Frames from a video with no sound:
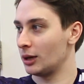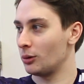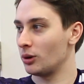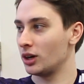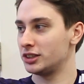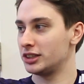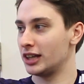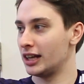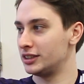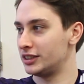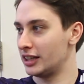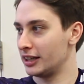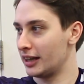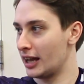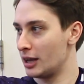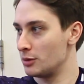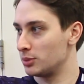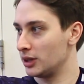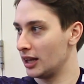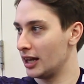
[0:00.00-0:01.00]
they want to change their
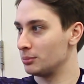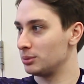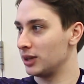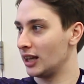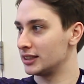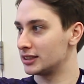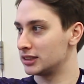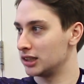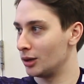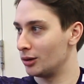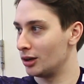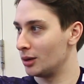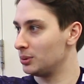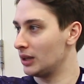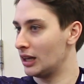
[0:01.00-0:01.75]
game plan, play slower,